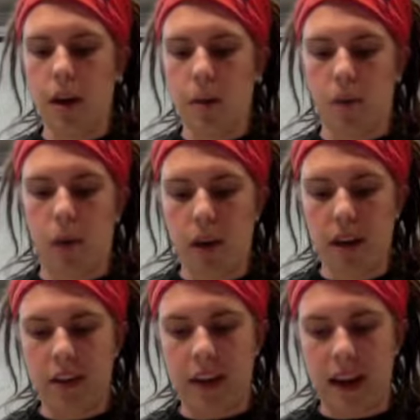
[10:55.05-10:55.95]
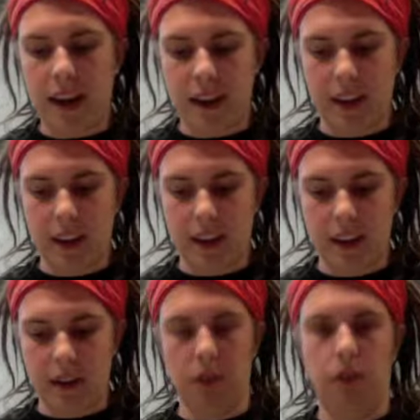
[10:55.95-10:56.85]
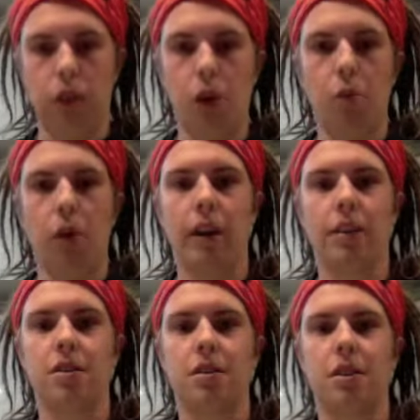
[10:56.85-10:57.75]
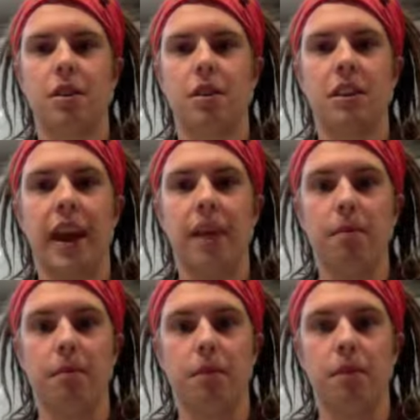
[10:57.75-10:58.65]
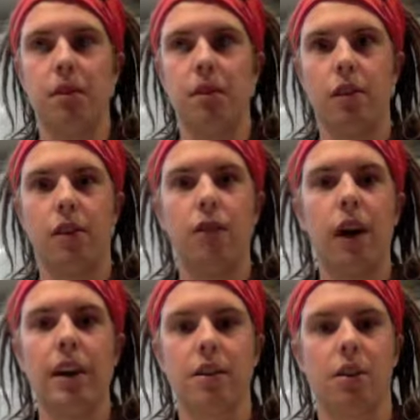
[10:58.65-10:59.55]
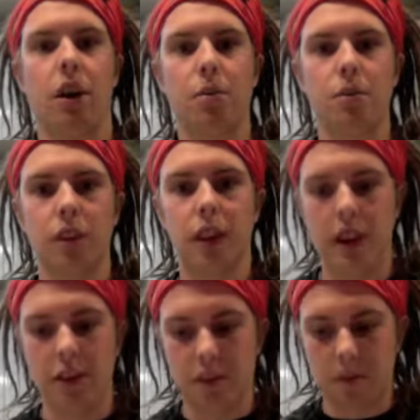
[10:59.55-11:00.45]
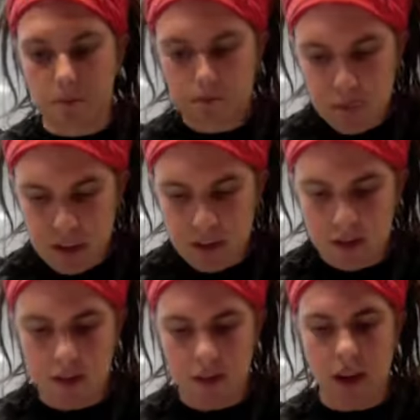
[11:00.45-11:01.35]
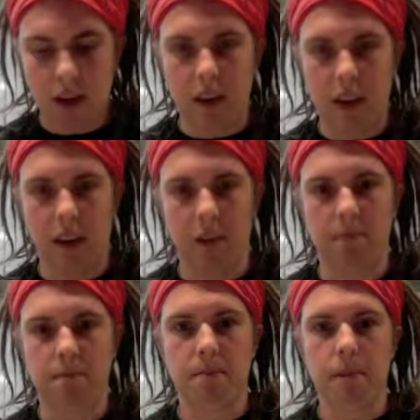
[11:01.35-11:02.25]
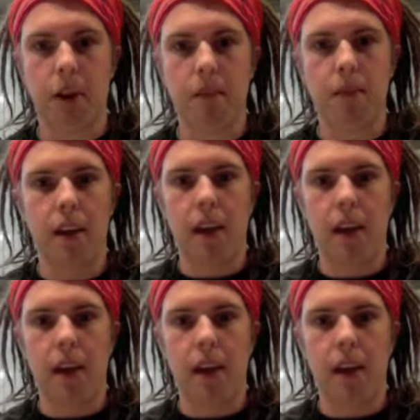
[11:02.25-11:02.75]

But the point is that the flow breaks, the fighting stops, just nothing, right?